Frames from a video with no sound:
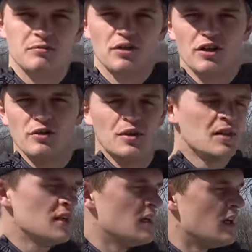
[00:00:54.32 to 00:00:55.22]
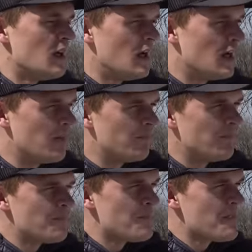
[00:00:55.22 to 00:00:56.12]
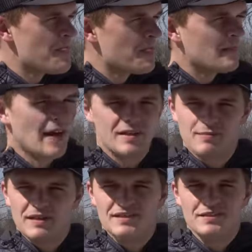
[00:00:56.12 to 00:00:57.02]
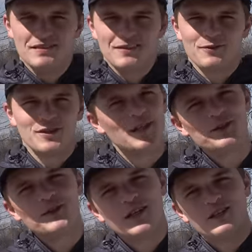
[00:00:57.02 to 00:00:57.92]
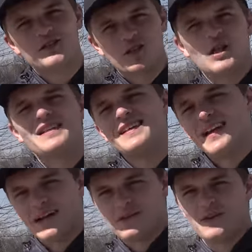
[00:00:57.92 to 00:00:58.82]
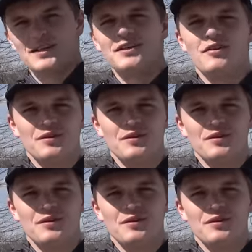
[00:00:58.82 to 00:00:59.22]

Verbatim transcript: below. Um, that's basically it for the intro here, so let's get into the video.